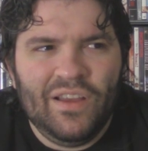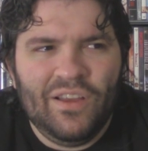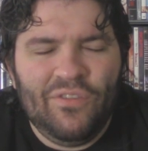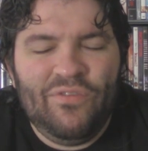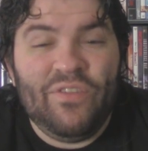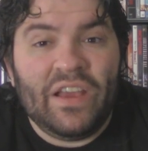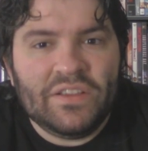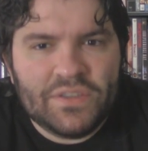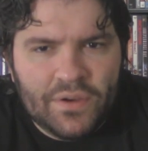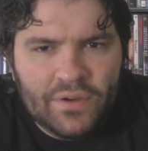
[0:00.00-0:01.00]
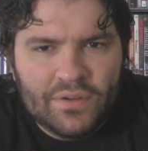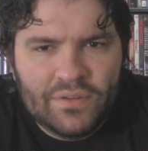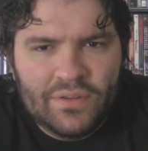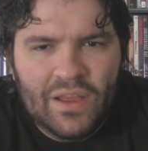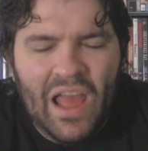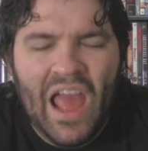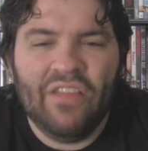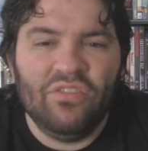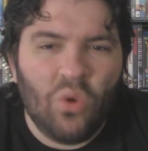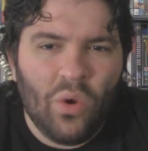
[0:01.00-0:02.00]
fixer
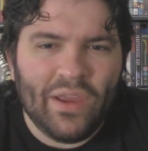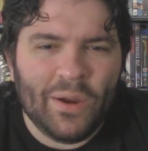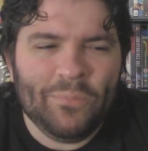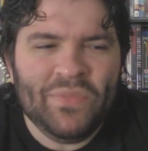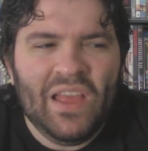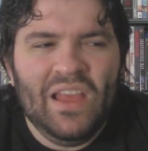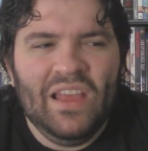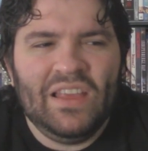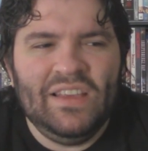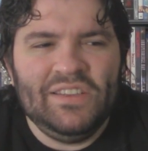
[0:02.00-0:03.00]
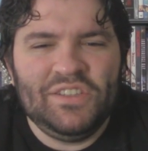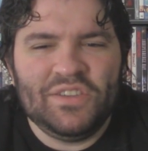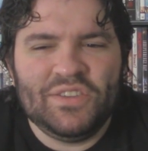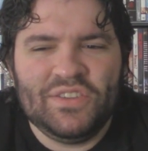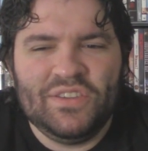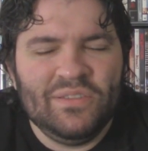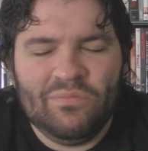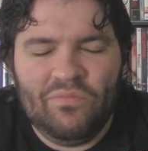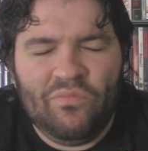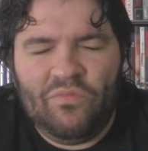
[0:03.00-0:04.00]
and lawyer. He's just
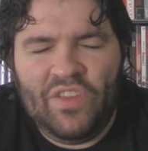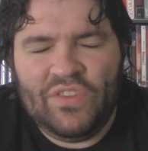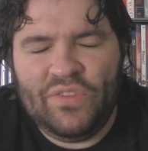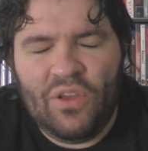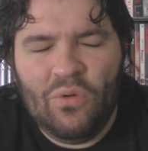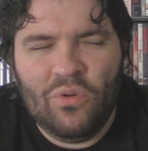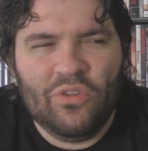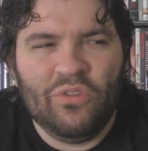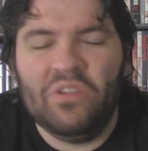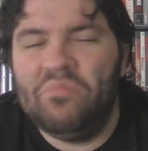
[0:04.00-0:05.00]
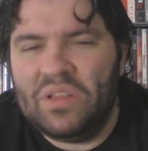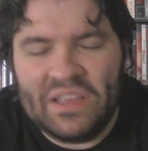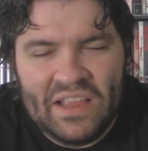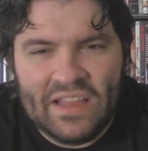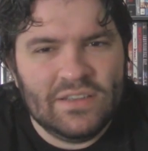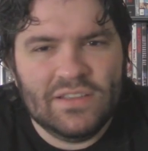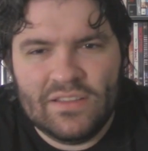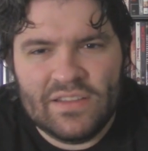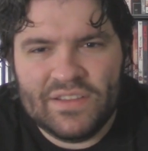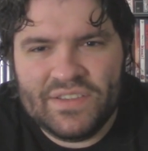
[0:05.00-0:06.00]
fits so creepily into
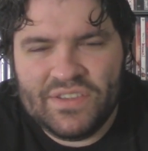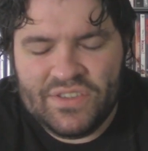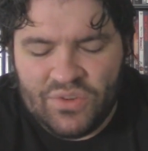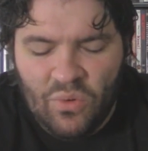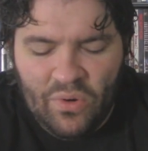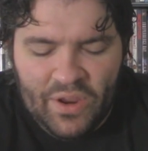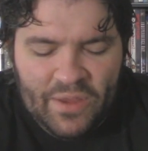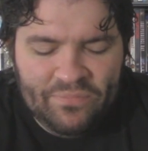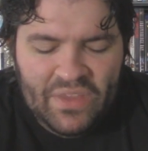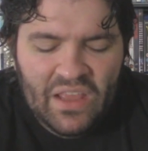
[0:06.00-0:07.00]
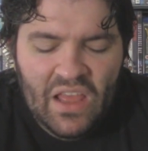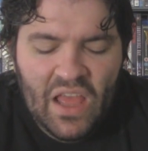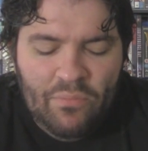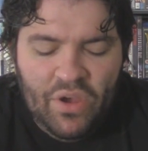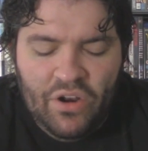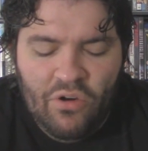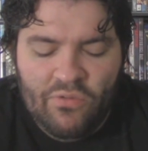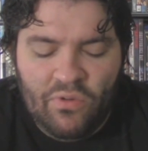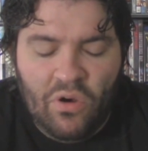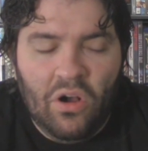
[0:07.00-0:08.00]
this story. But
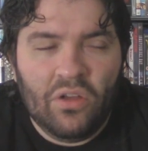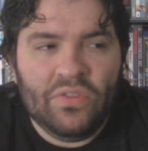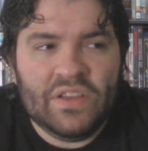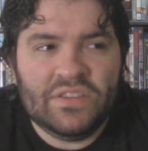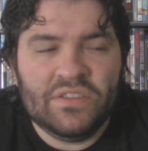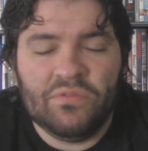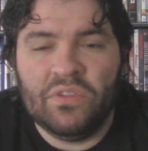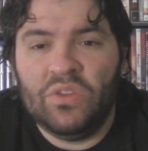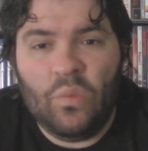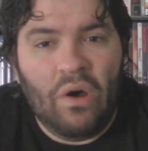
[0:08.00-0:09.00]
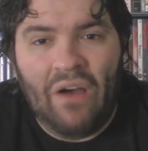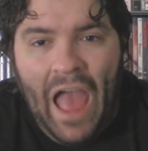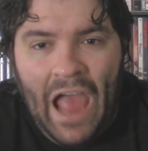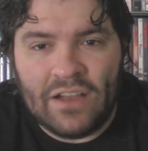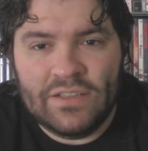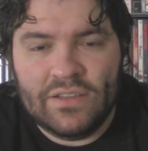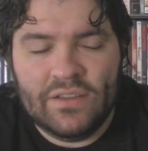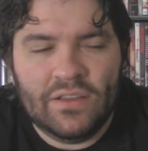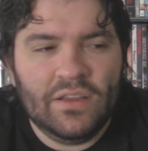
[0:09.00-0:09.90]
overall, this is a really well acted,